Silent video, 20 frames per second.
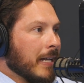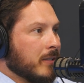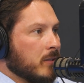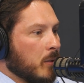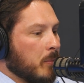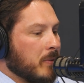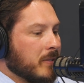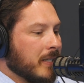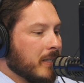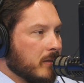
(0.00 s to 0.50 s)

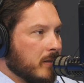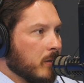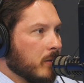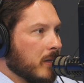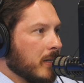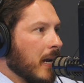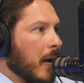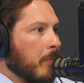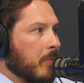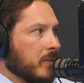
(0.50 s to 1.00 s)
so it presents you
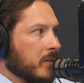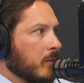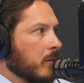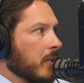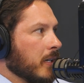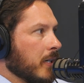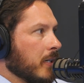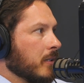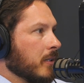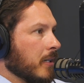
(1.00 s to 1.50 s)
with an
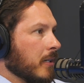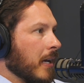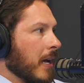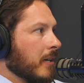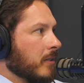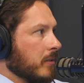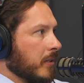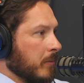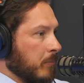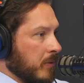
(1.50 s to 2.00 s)
opportunity to
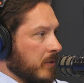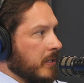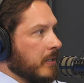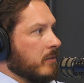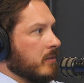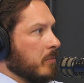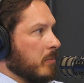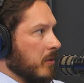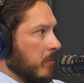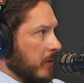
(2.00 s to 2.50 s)
actually
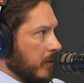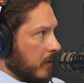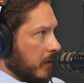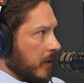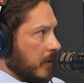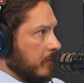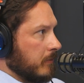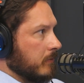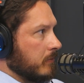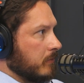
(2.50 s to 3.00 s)
present some
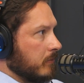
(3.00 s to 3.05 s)
humility.